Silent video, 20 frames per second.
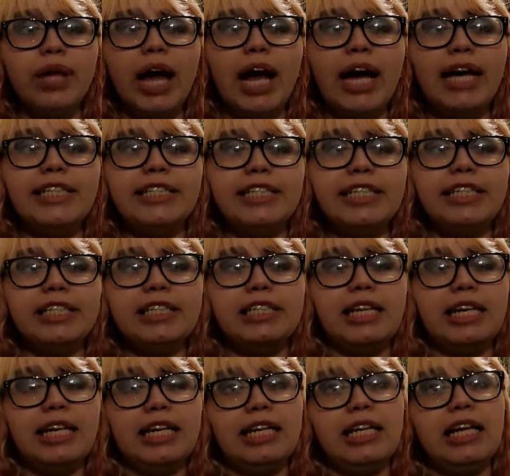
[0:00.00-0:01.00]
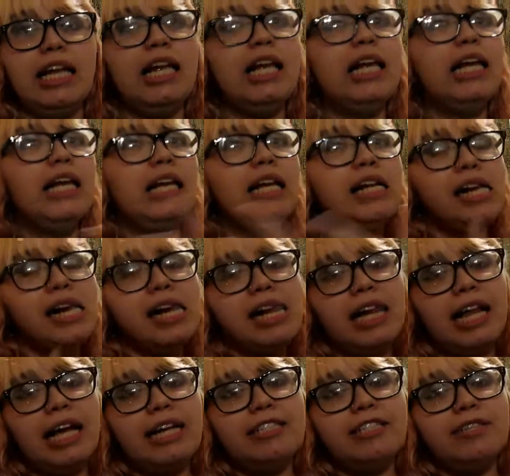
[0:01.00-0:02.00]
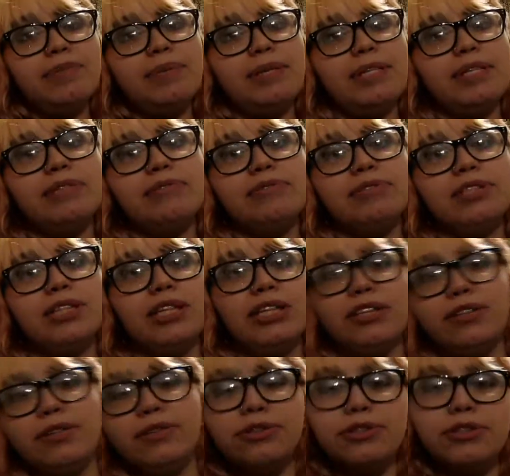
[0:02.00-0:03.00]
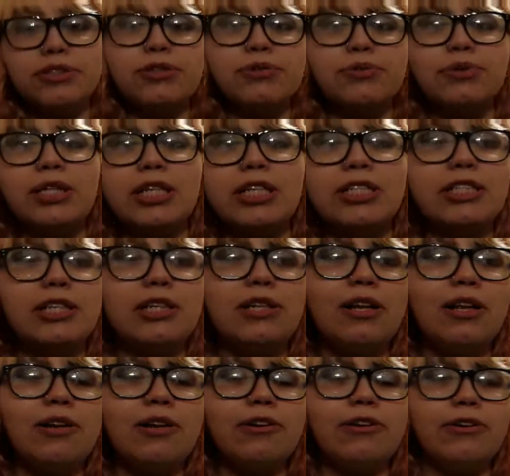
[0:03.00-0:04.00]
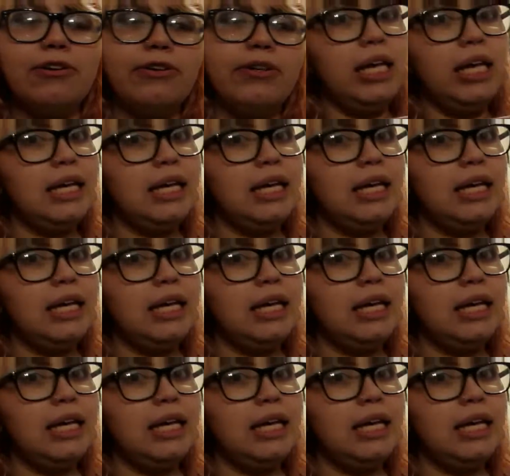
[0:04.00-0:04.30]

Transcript: I didn't like collect them and was like, oh, this is what I decluttered.